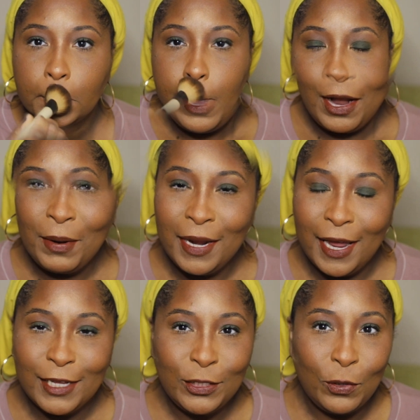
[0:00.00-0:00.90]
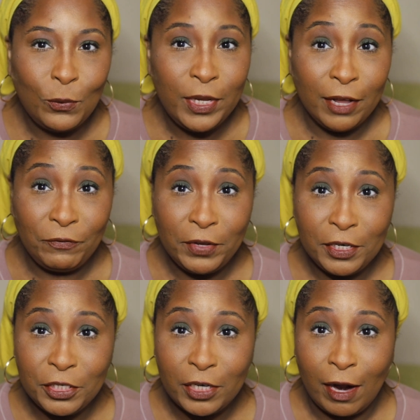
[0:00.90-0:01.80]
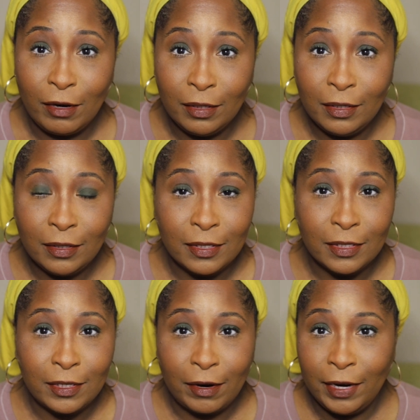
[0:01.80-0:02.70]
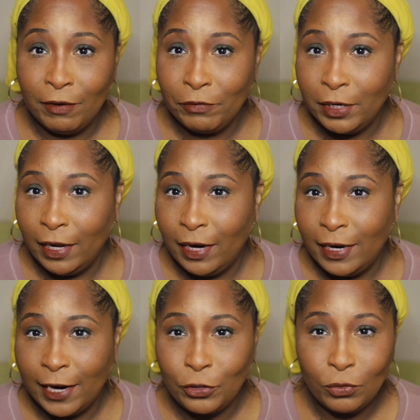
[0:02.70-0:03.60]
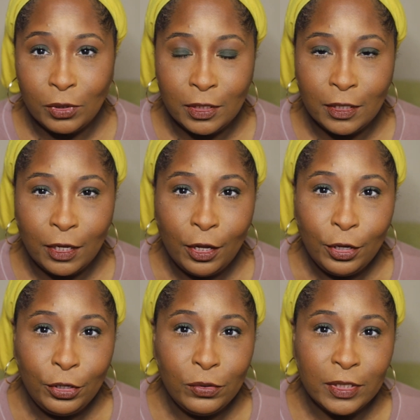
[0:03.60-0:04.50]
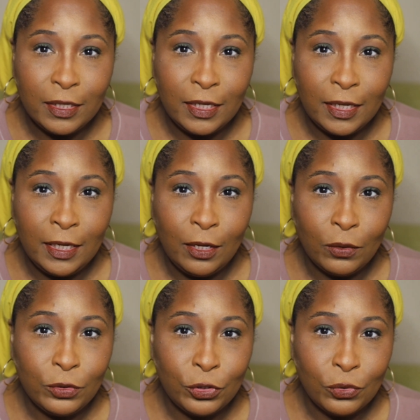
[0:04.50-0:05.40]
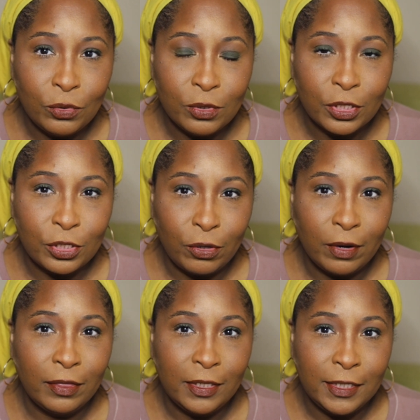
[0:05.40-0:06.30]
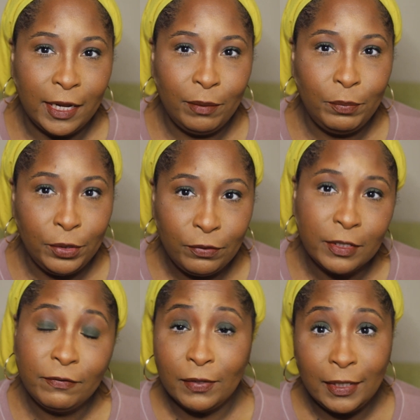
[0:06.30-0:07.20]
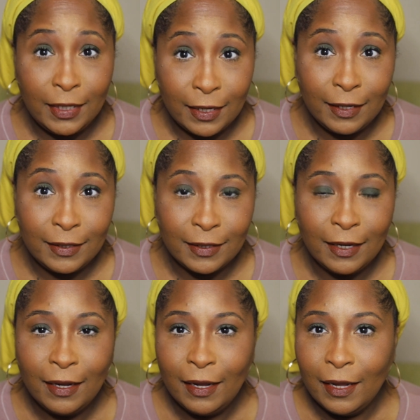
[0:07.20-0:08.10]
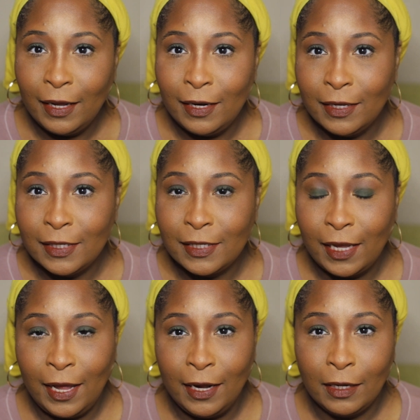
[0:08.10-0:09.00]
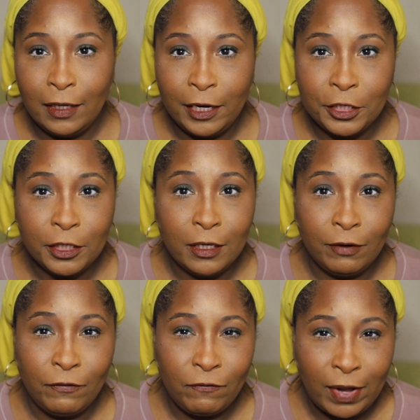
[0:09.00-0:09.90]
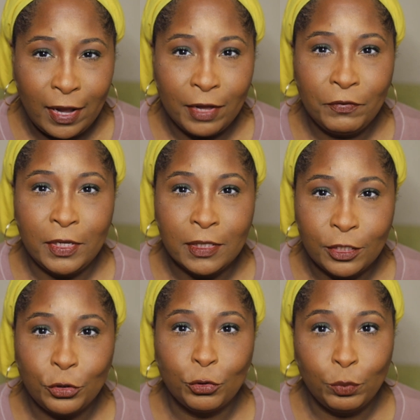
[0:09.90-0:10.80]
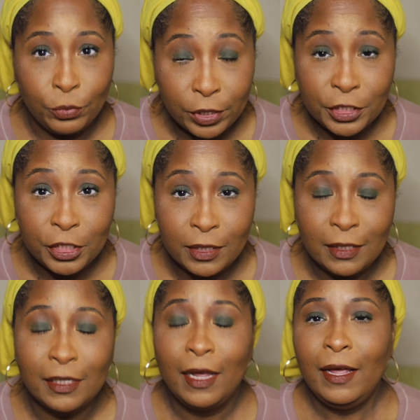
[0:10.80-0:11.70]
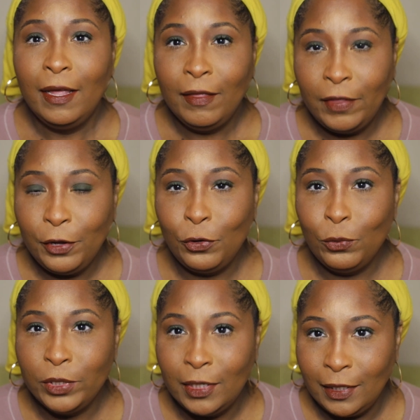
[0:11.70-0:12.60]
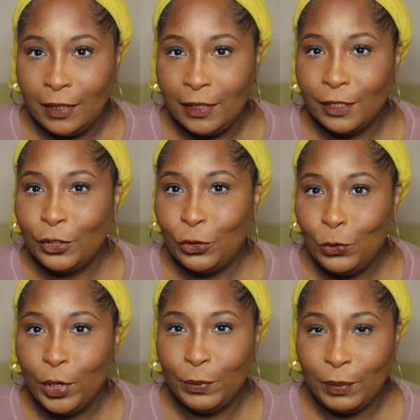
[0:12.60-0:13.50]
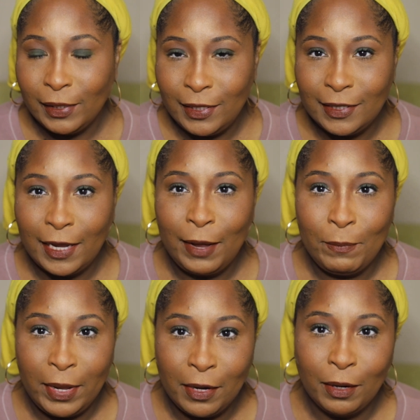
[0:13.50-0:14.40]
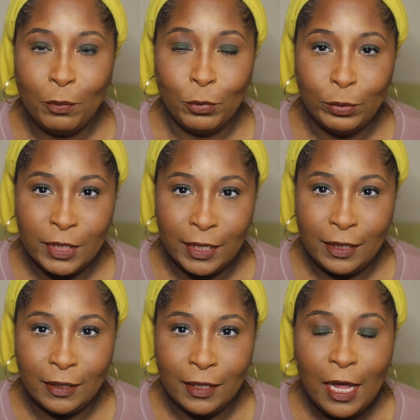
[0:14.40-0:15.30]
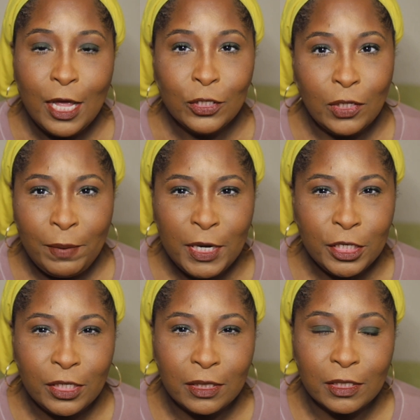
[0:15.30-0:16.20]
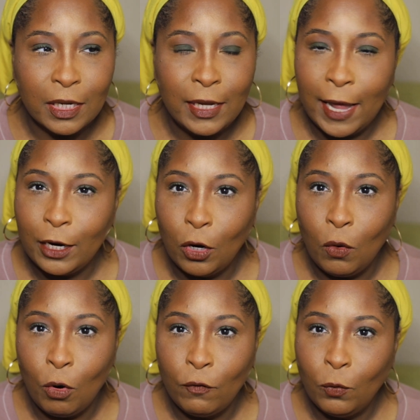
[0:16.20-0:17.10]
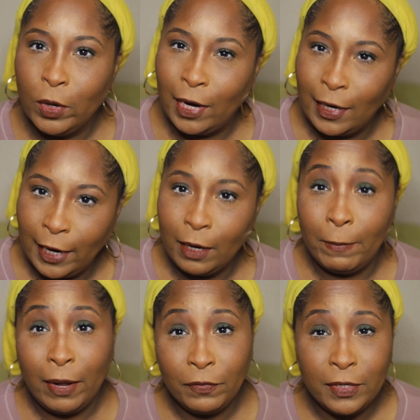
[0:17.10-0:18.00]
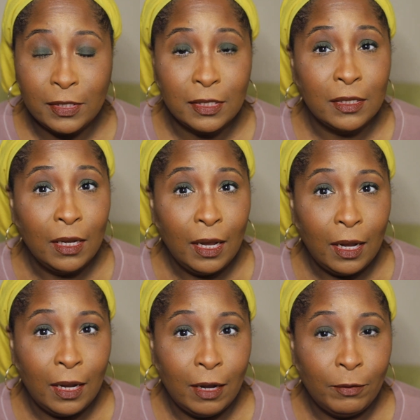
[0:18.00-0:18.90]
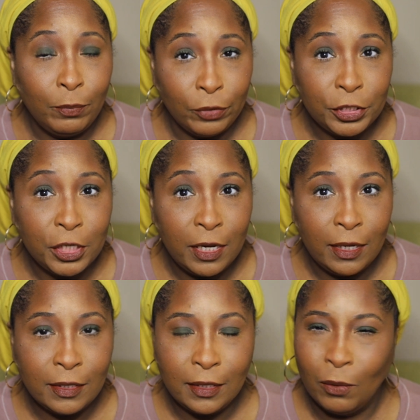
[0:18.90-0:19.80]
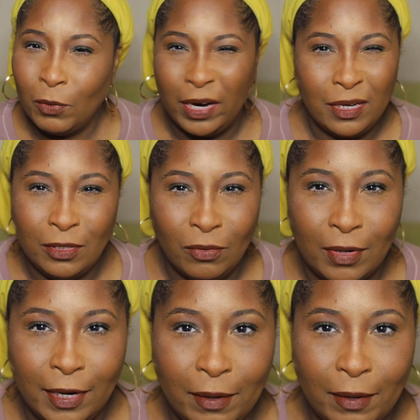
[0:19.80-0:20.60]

Alright guys, so we have finished our look. This is our everyday natural look using the EcoTools Start the Day Beautifully kit. It is a collection of 5 essential brushes that you would need to complete a makeup routine. So let me just kind of go over what I like about this brush kit and what I don't like